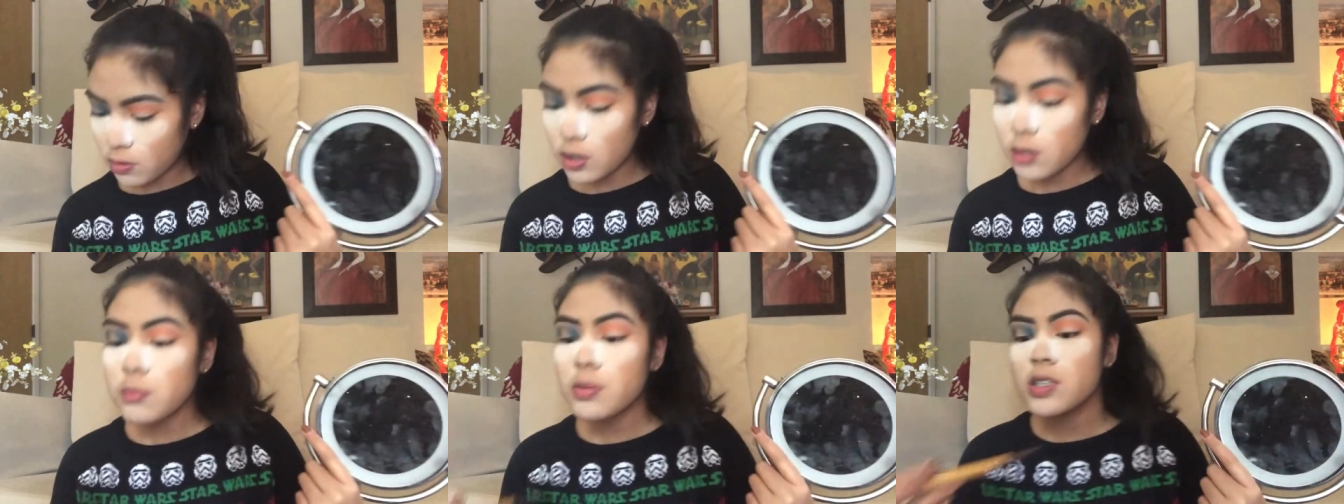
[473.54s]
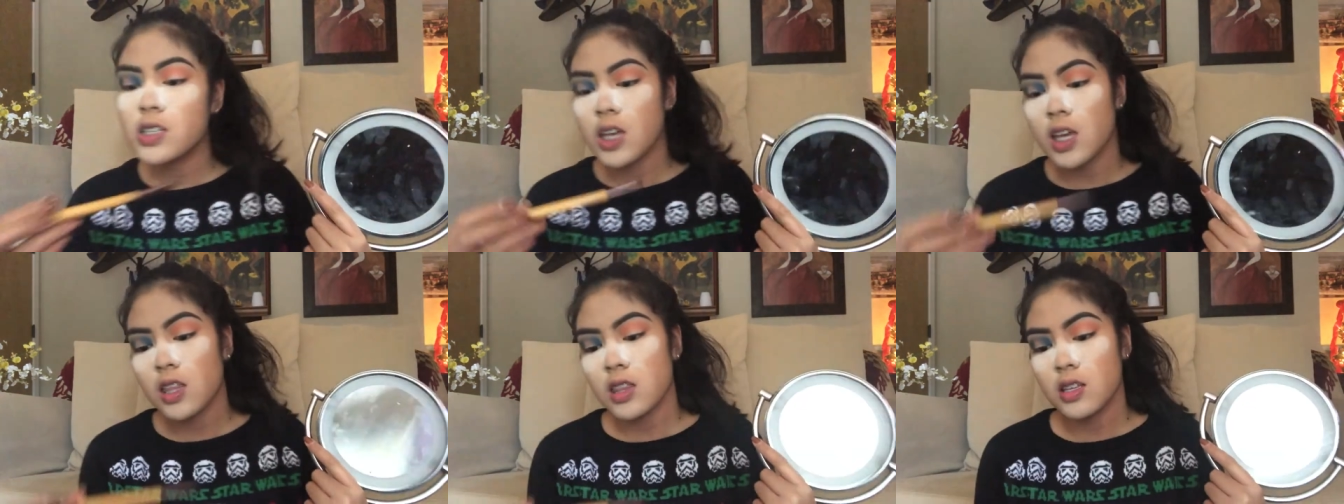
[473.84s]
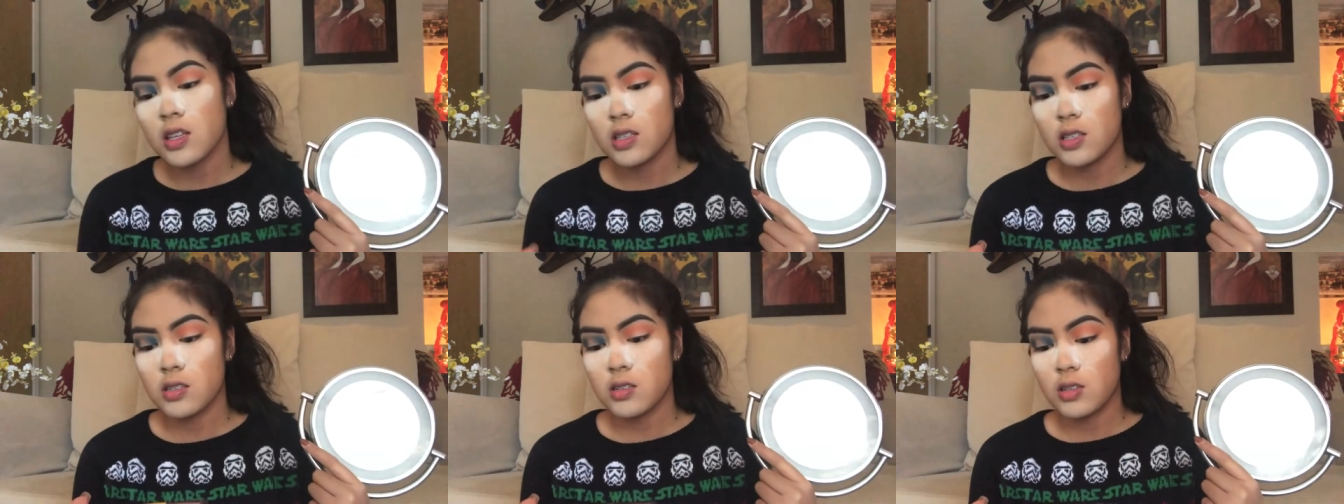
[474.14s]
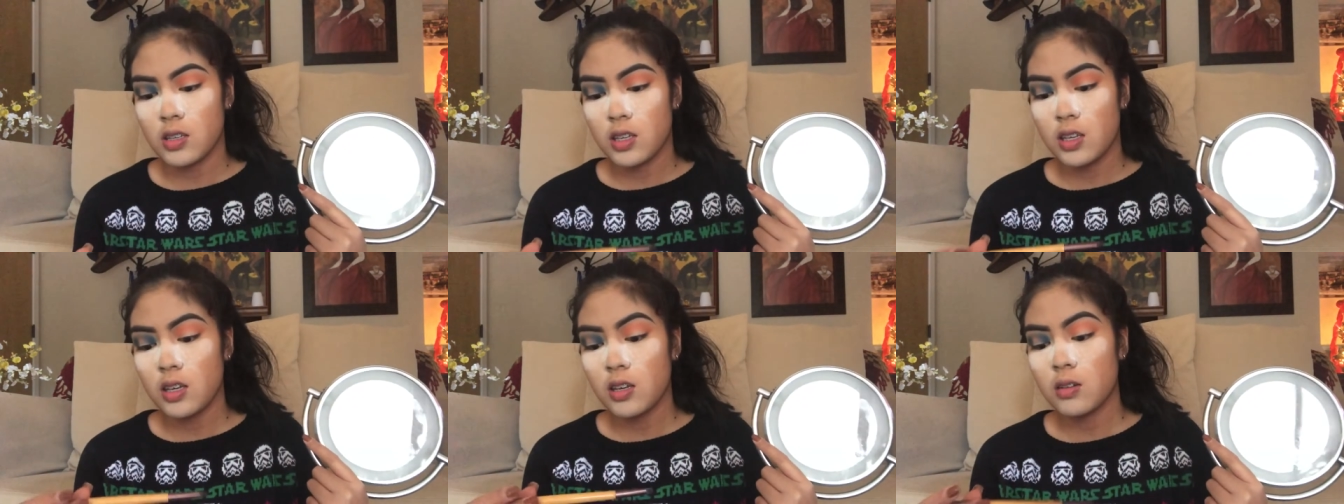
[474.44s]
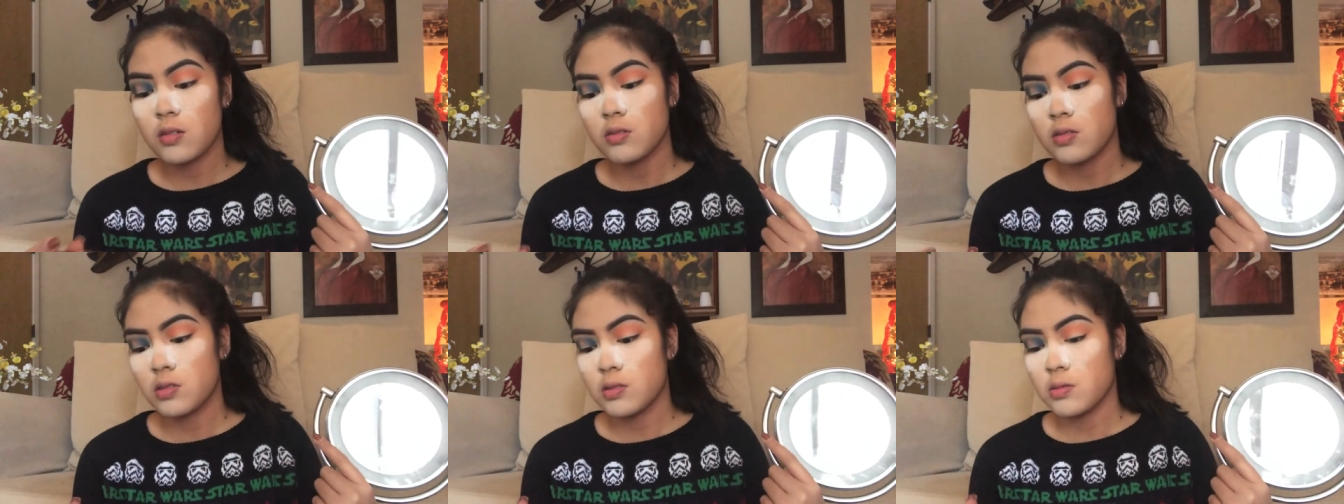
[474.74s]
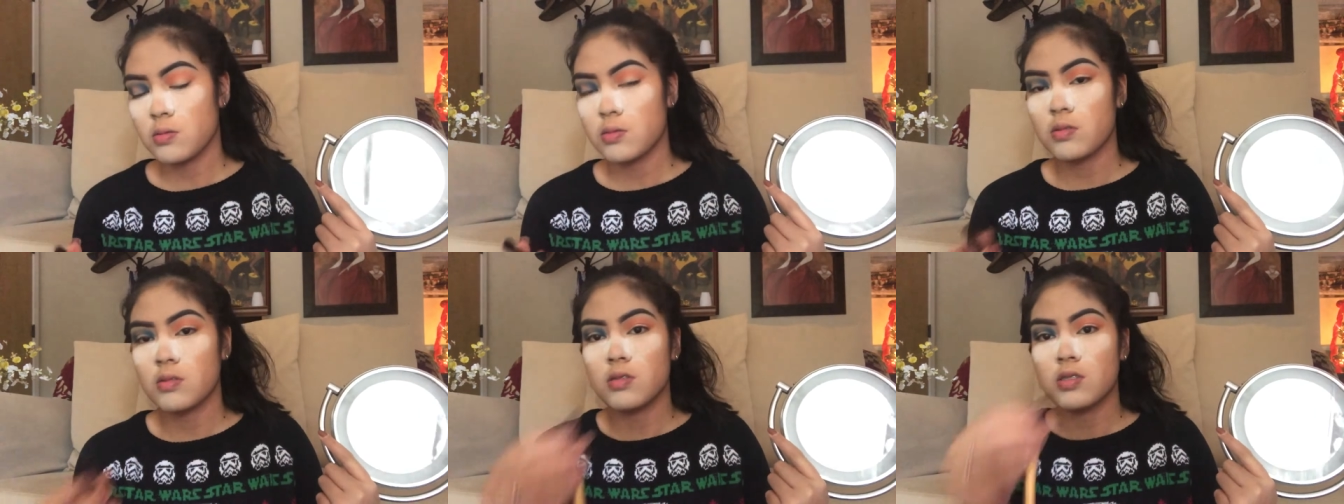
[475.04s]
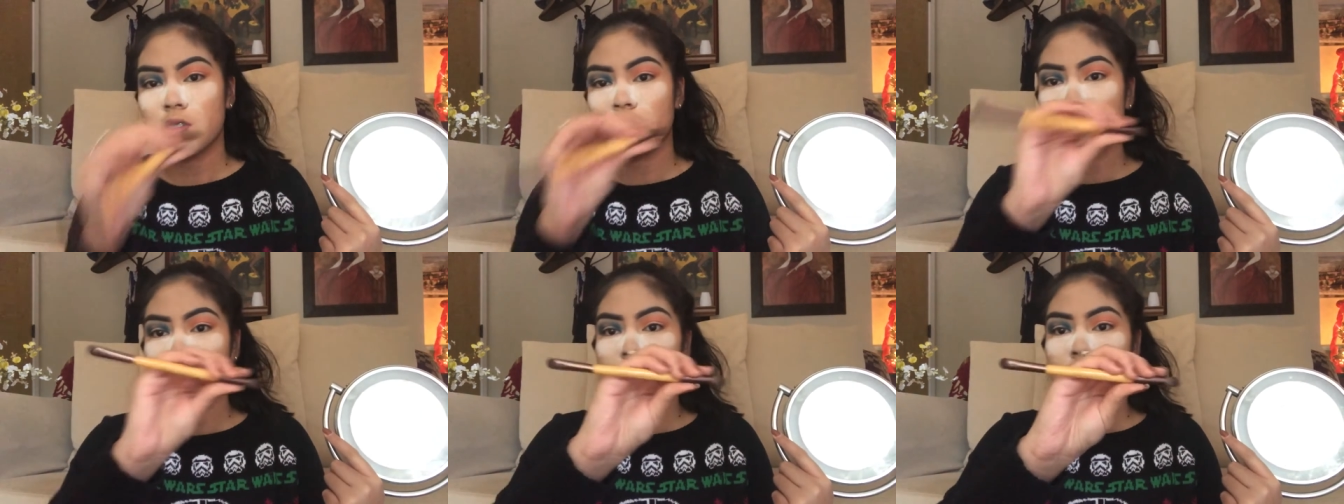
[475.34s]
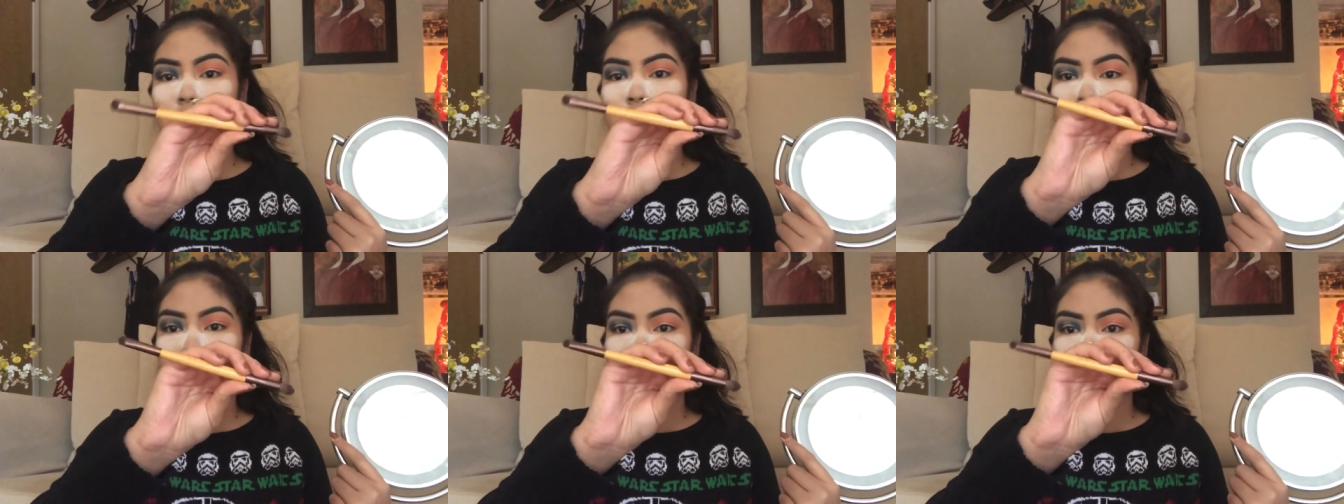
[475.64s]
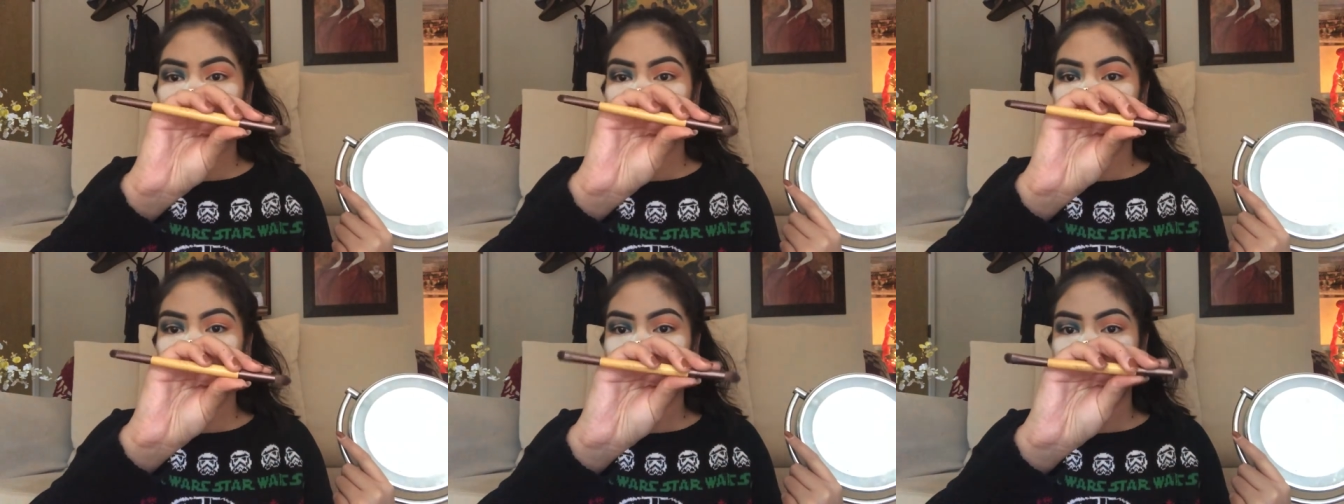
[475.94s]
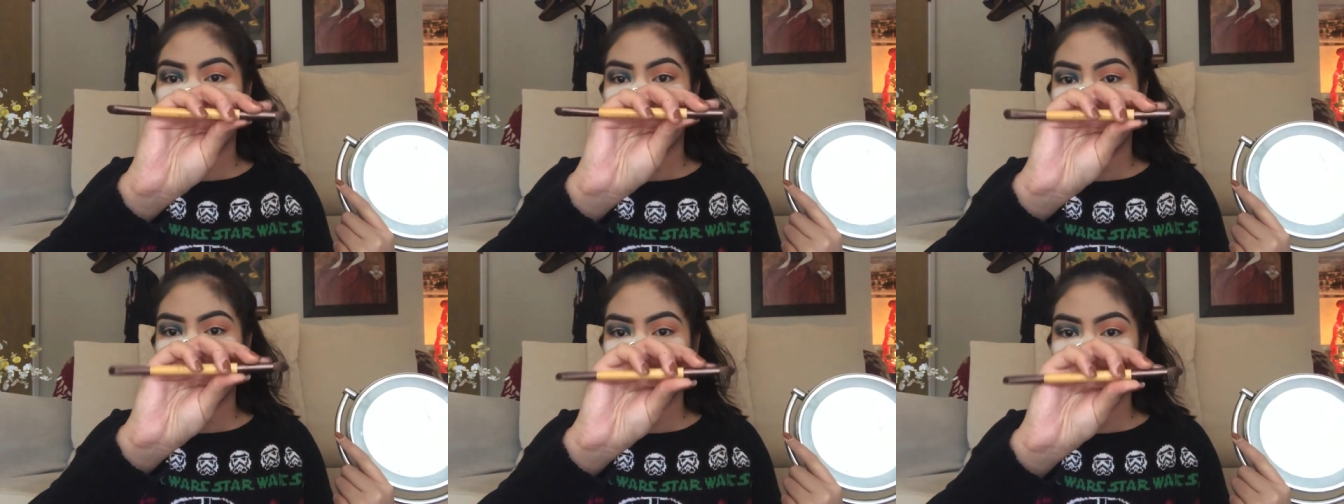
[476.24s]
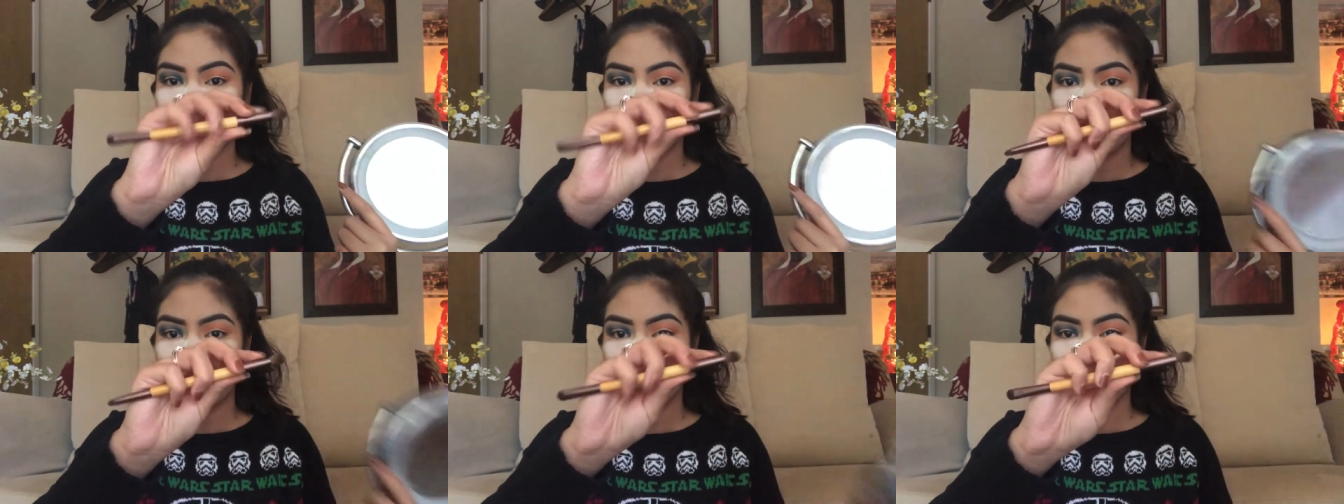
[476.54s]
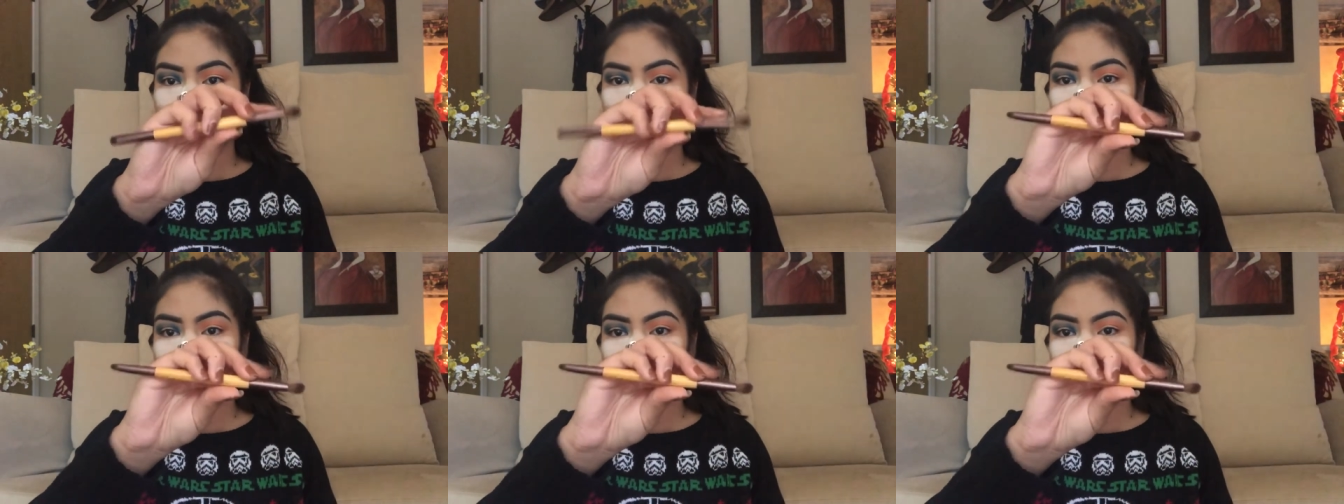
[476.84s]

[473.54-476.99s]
going to be taking this EcoTools double-ended brush.